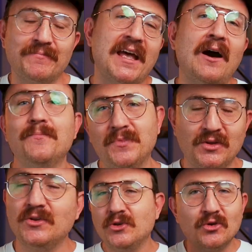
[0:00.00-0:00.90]
Now,
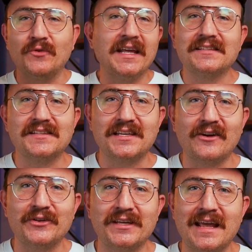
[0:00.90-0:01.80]
you don't
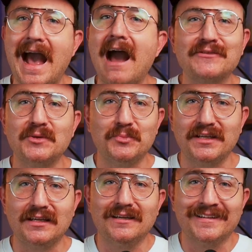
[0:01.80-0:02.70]
necessarily have to
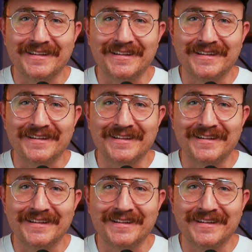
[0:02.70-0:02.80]
be